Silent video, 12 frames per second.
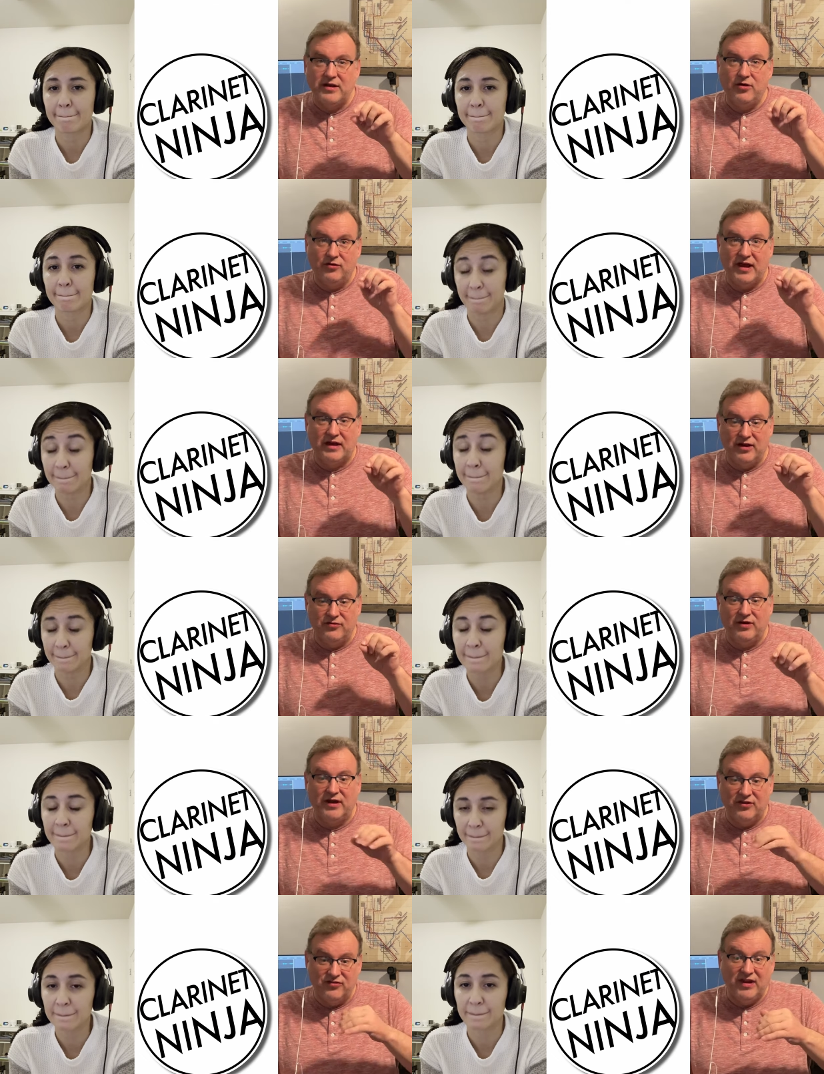Speaker 1: your
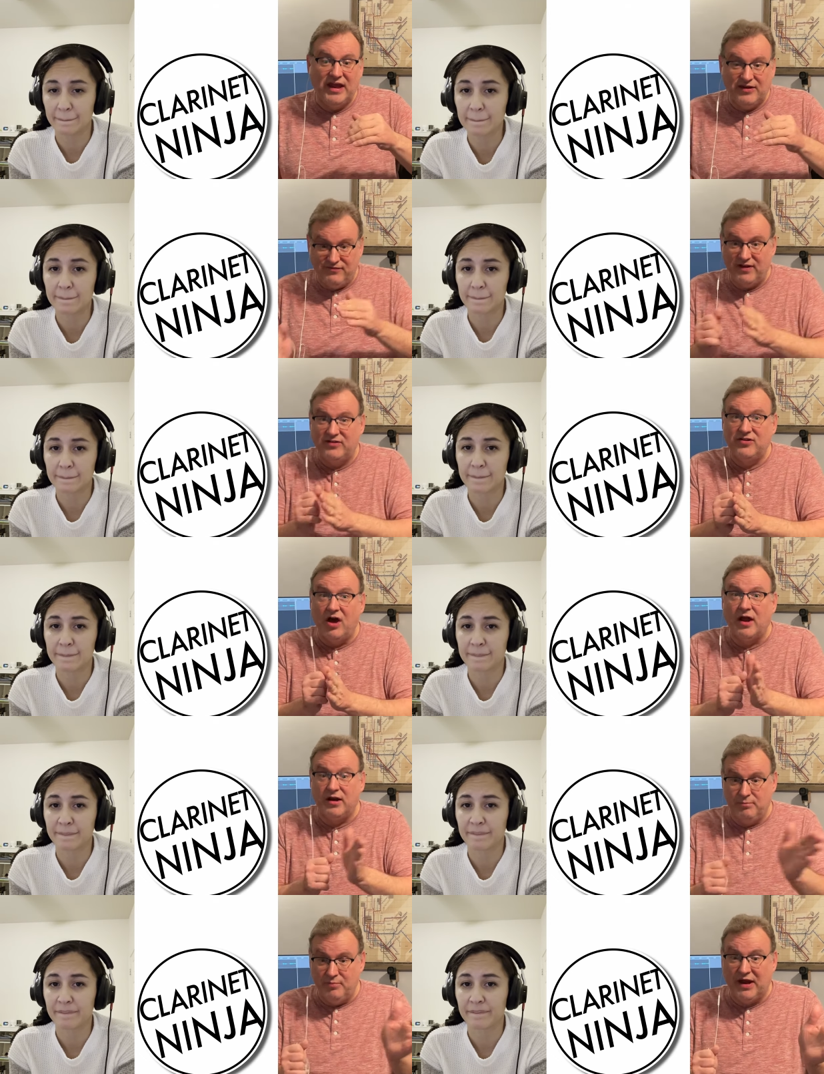technician can see if it's
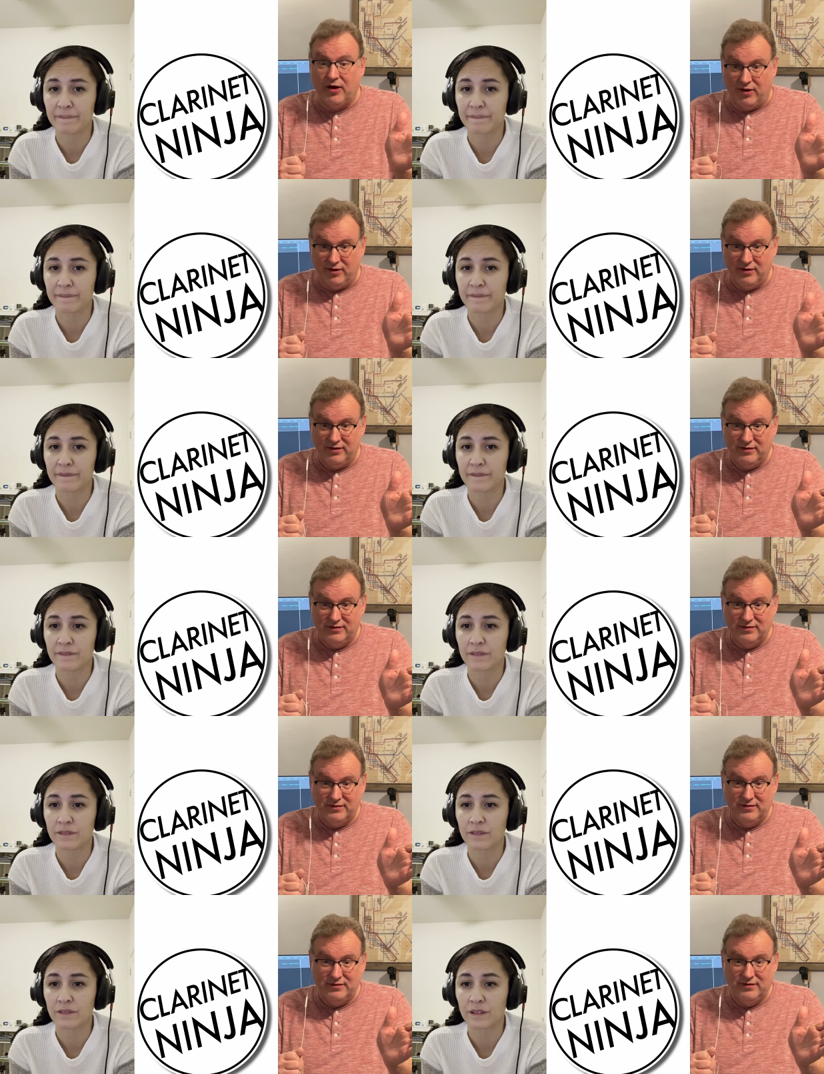gotten bigger.
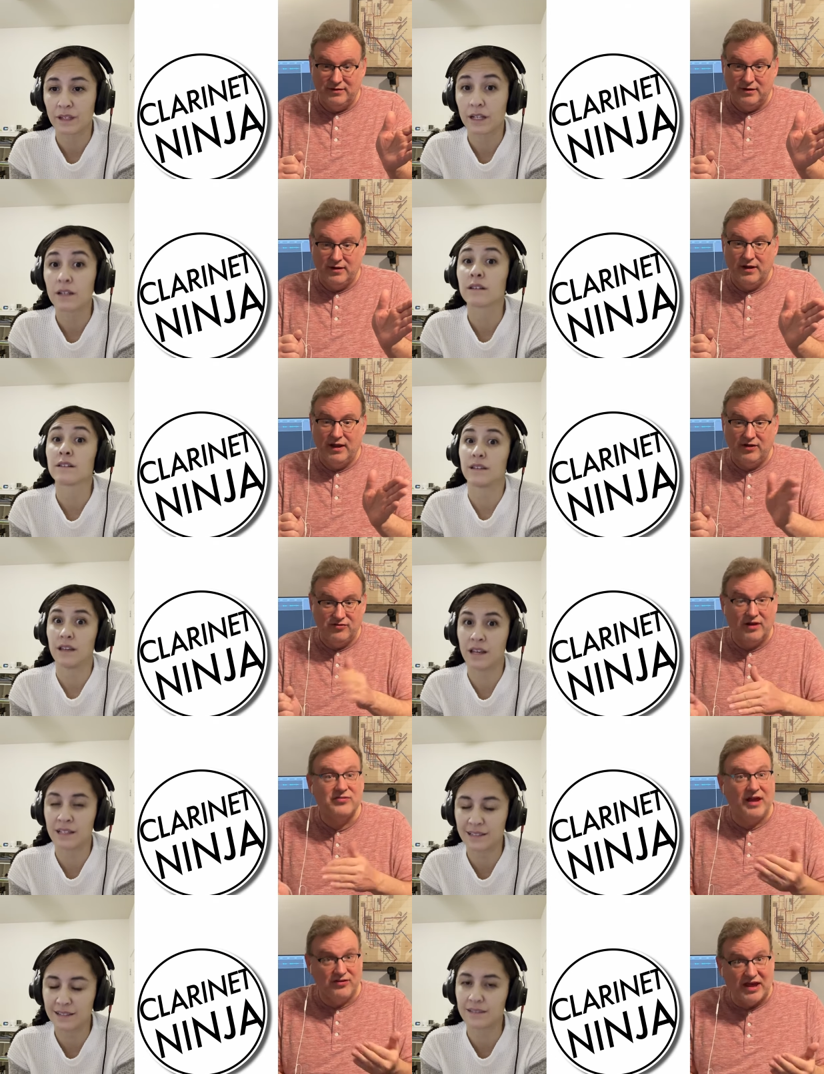Is
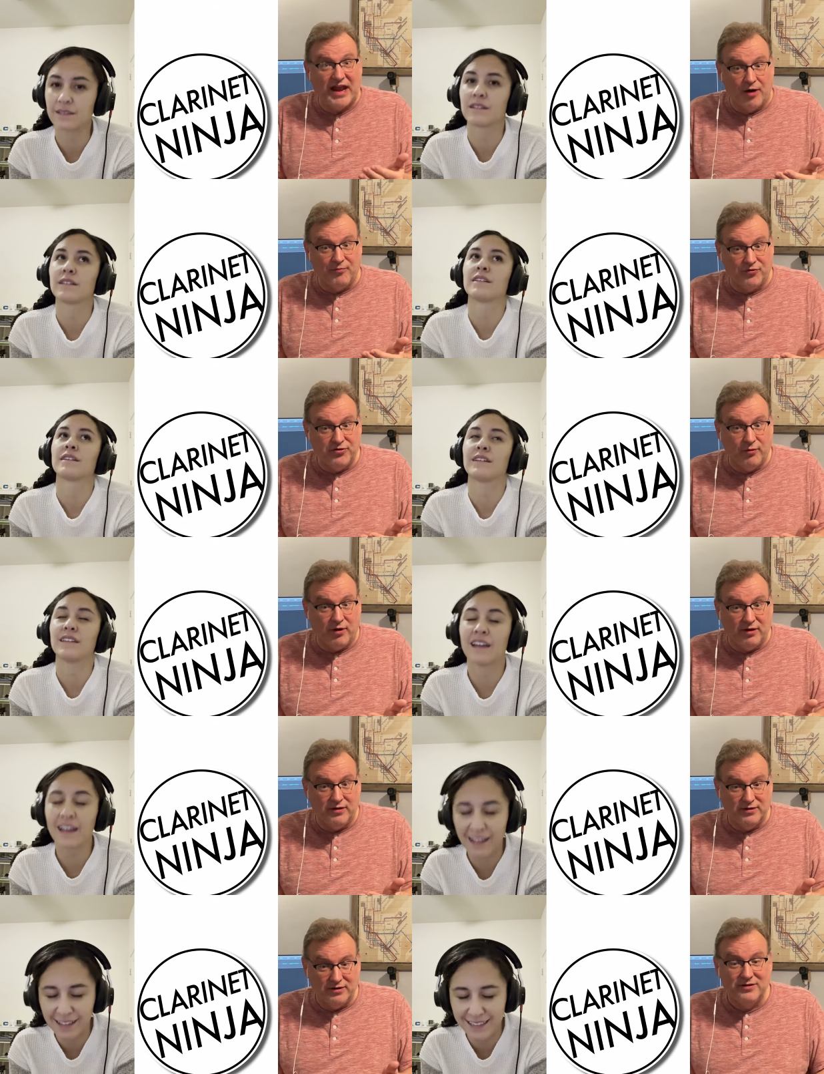that helpful to you all?
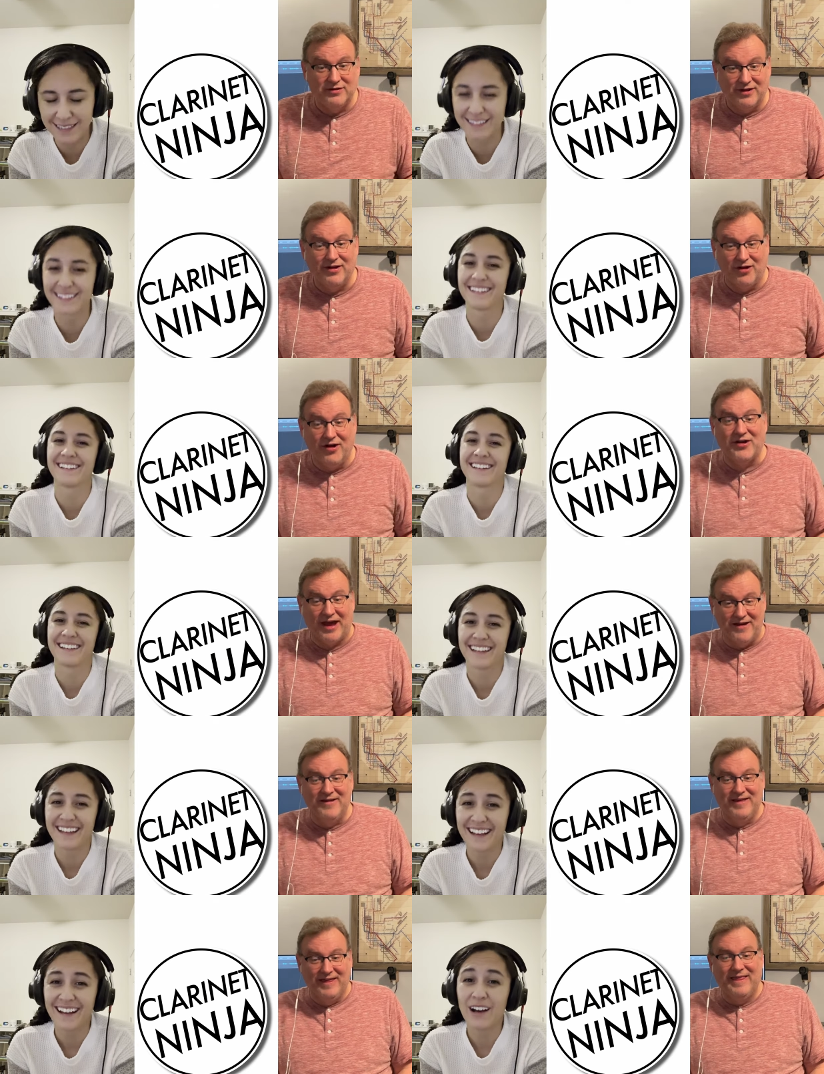Yes. Okay.
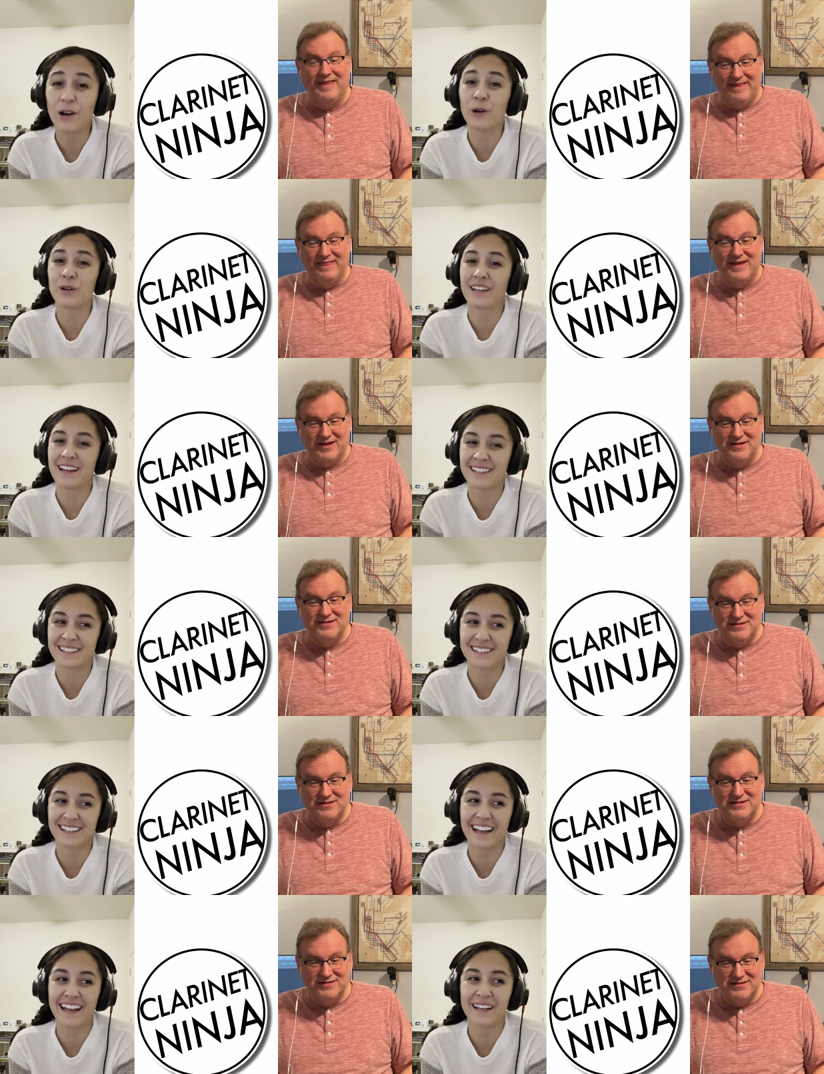
Speaker 2: Oh,
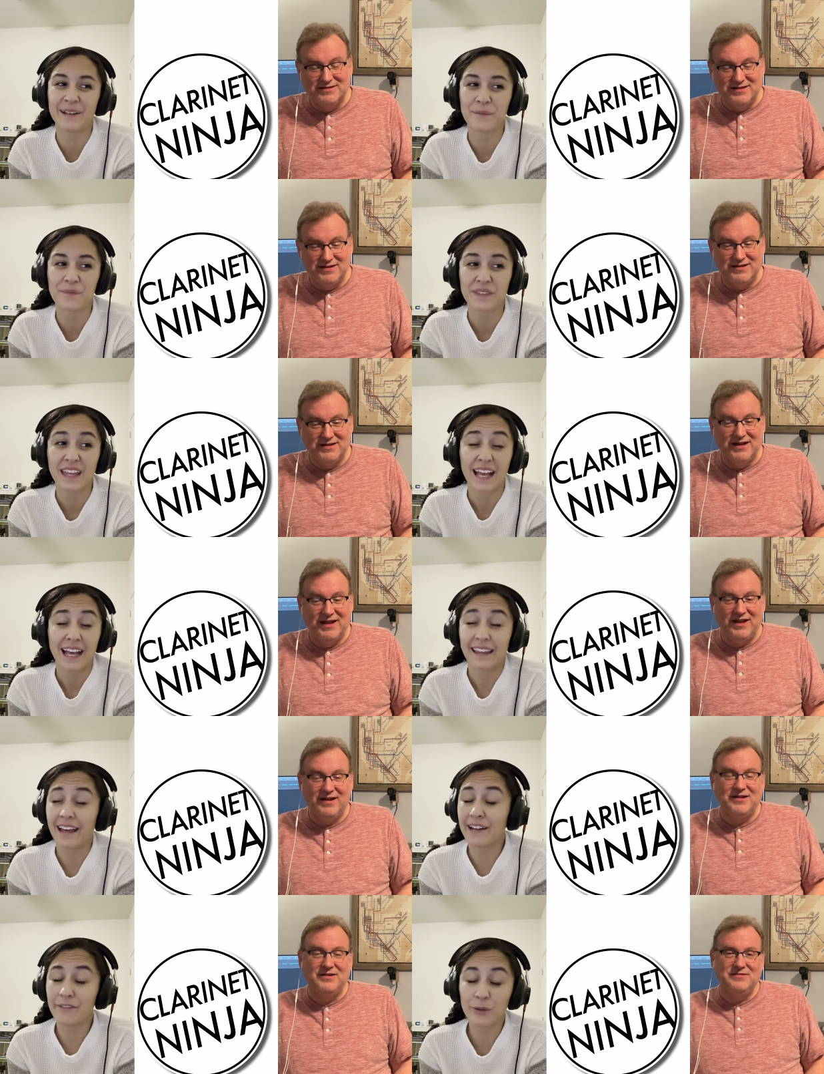yes.
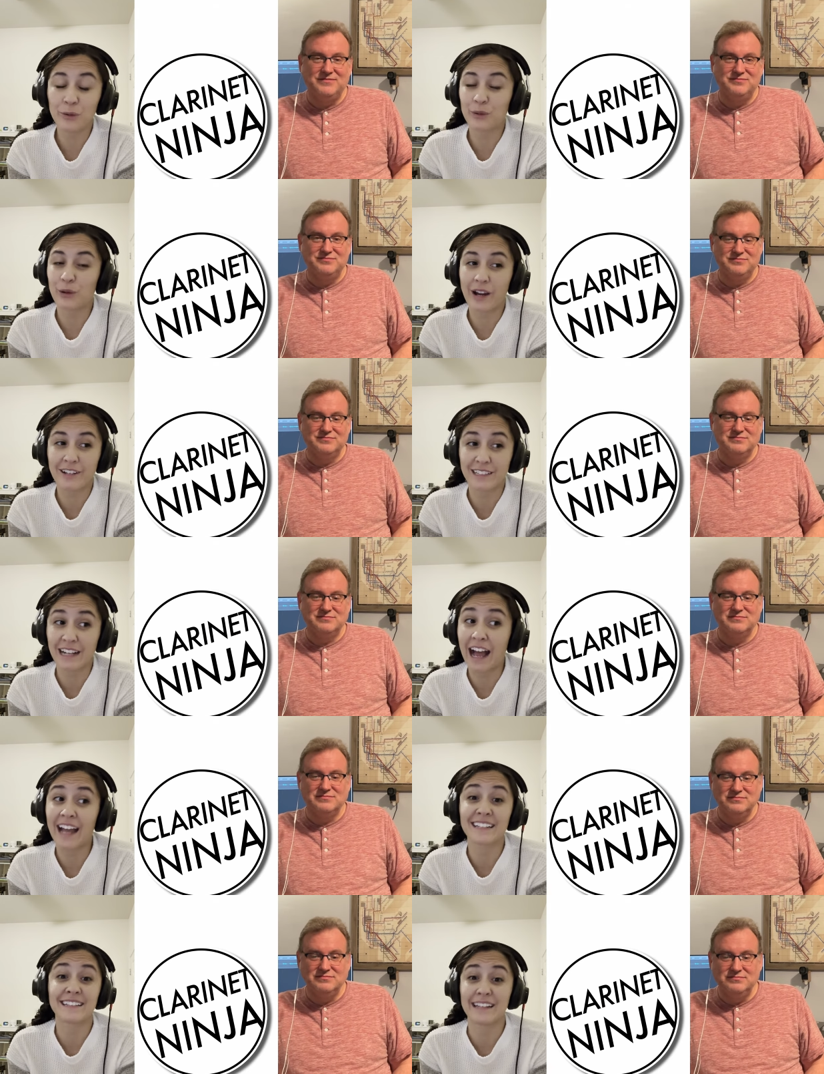Not everyone requires it.
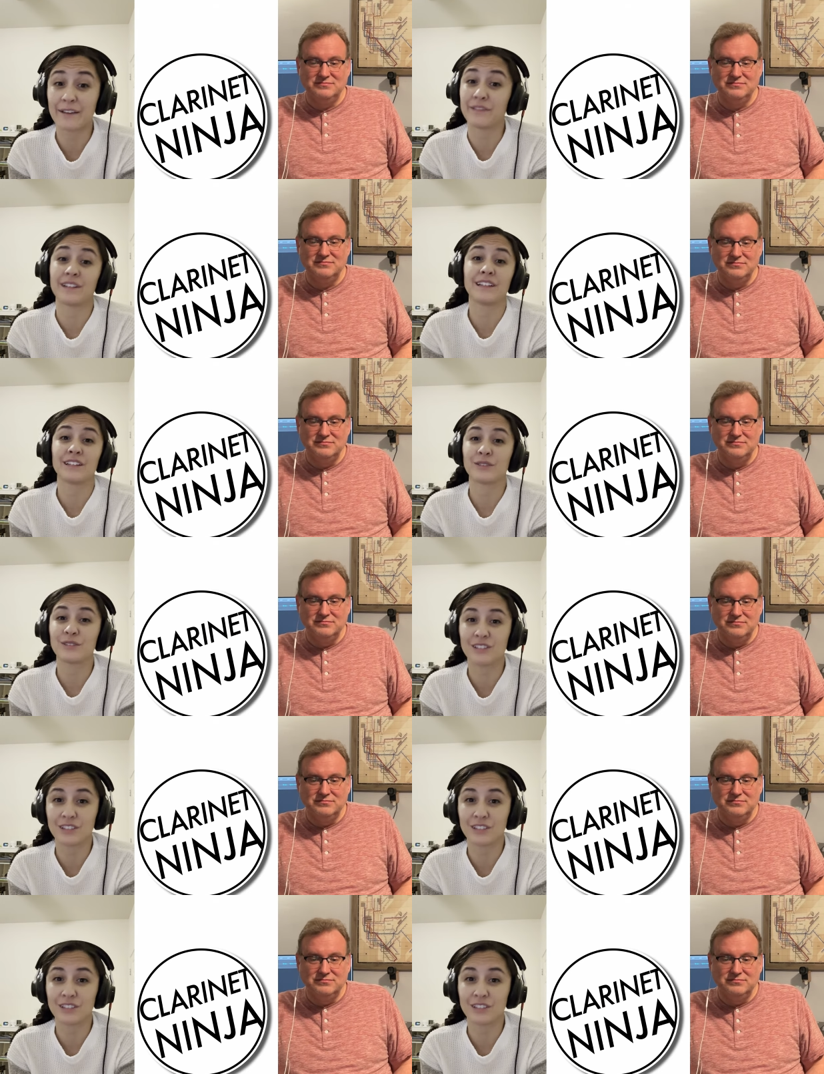I definitely used